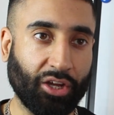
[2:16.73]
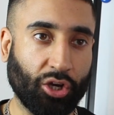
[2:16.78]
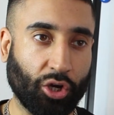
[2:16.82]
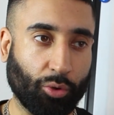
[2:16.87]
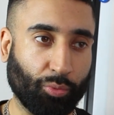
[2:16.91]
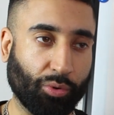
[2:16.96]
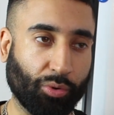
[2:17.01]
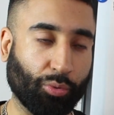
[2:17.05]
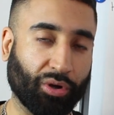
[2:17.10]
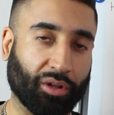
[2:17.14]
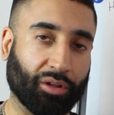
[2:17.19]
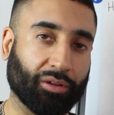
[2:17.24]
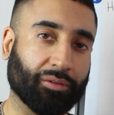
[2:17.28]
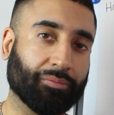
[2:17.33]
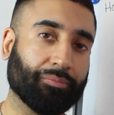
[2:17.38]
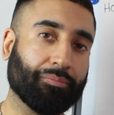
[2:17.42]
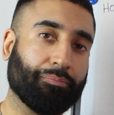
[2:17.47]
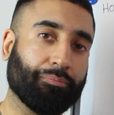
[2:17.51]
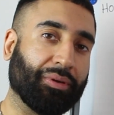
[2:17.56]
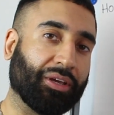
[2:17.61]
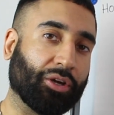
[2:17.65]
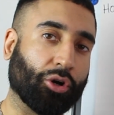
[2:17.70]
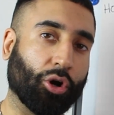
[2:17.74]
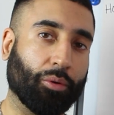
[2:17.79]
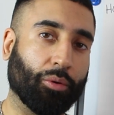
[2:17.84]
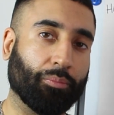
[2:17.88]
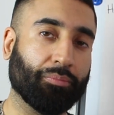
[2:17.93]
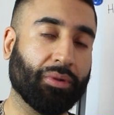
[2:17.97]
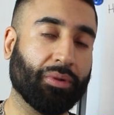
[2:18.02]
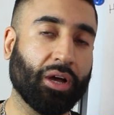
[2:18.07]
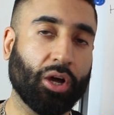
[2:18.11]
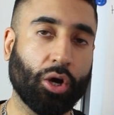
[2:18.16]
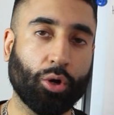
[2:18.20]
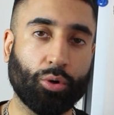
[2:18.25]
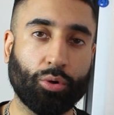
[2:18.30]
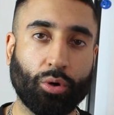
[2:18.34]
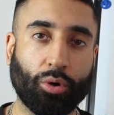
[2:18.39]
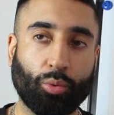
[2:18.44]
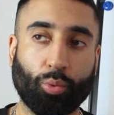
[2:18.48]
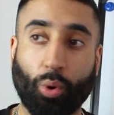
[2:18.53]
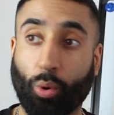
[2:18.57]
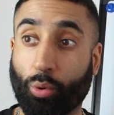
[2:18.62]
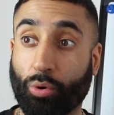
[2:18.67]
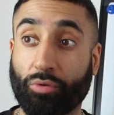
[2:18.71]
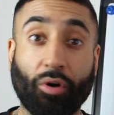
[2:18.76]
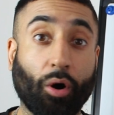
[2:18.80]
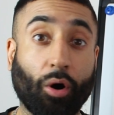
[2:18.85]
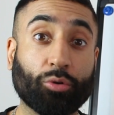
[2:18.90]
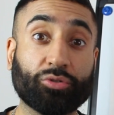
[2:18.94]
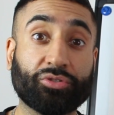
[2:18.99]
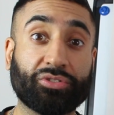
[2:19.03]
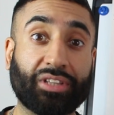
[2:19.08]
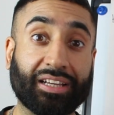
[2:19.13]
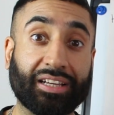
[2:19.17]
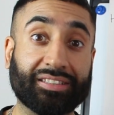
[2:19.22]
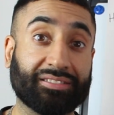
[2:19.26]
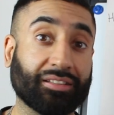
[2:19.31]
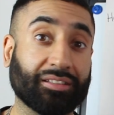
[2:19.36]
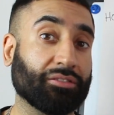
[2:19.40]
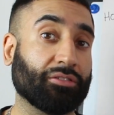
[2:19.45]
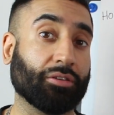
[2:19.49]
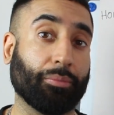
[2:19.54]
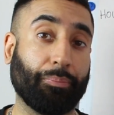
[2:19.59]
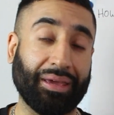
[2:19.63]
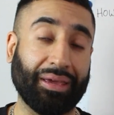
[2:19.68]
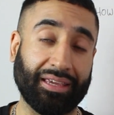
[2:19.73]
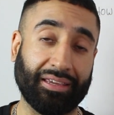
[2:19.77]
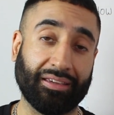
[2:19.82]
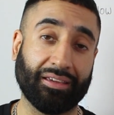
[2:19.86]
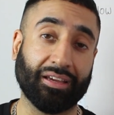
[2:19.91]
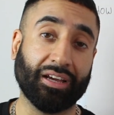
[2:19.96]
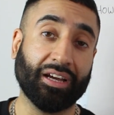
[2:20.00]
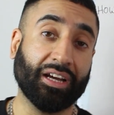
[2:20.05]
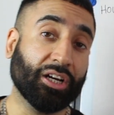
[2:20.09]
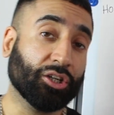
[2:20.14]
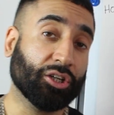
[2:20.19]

And we will become what we've always destined to be.